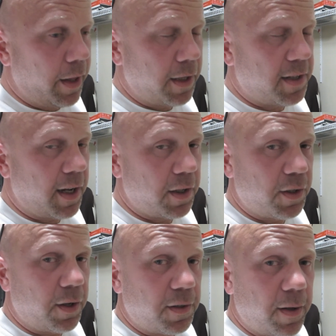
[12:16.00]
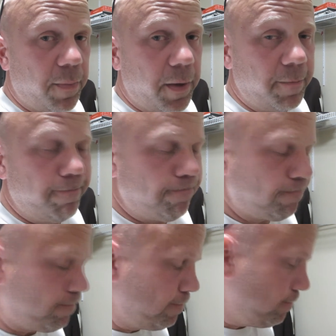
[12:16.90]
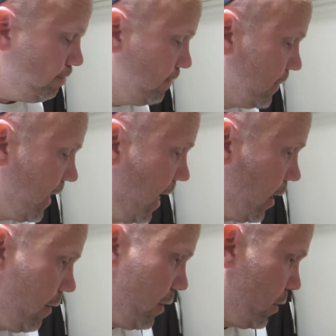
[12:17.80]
that's got to show you something. I love